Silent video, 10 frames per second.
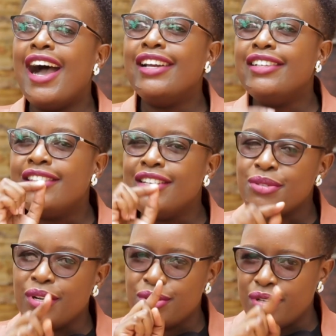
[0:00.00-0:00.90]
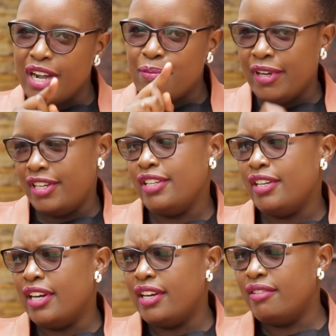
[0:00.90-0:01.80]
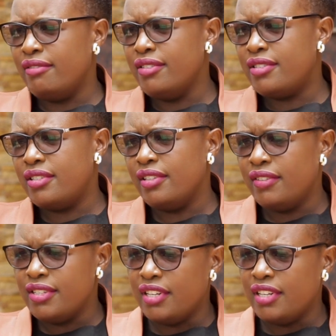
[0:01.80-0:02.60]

And this also happened in these